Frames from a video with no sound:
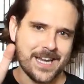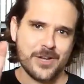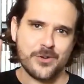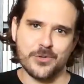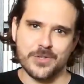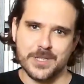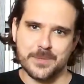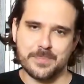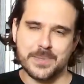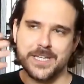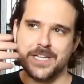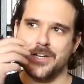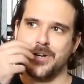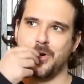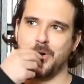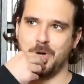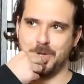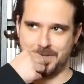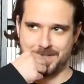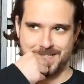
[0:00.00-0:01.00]
I only played
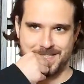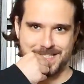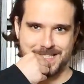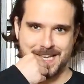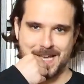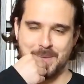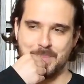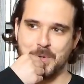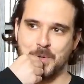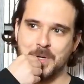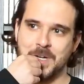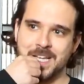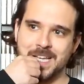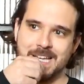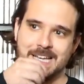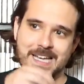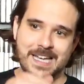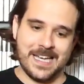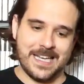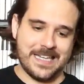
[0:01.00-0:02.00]
the demo.
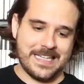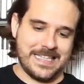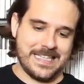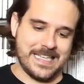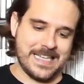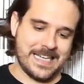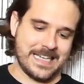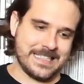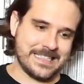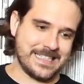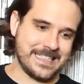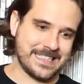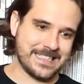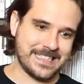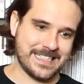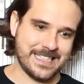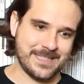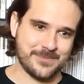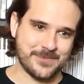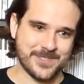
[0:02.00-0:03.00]
And, yeah, that
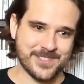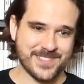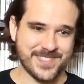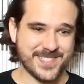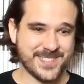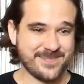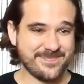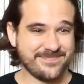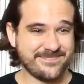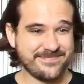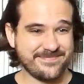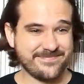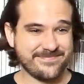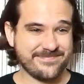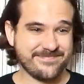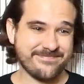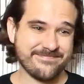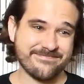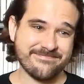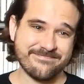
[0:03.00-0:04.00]
game was
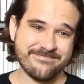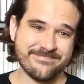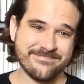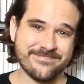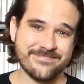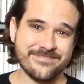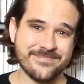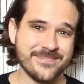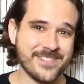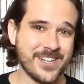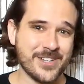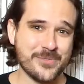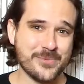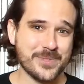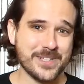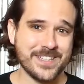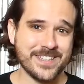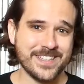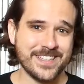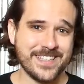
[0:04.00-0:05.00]
not
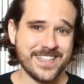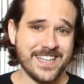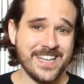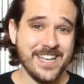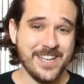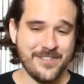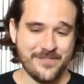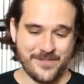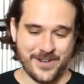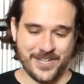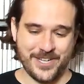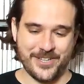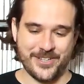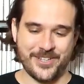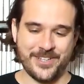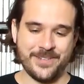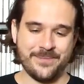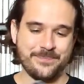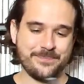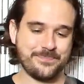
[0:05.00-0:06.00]
really very
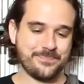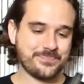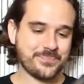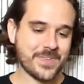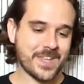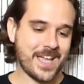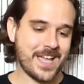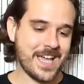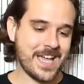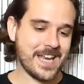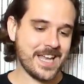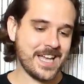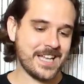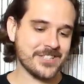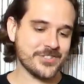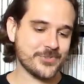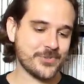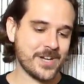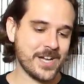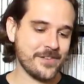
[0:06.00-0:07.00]
good.
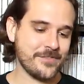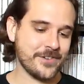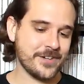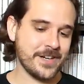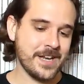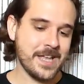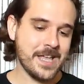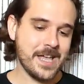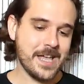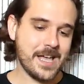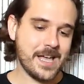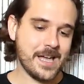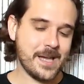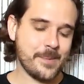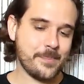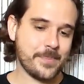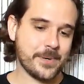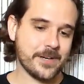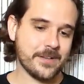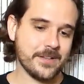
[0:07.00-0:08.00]
And Driver
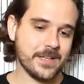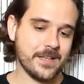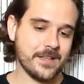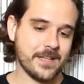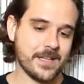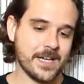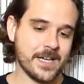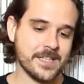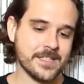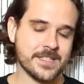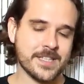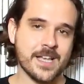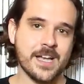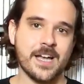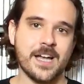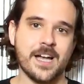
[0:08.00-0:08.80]
Parallel Lines,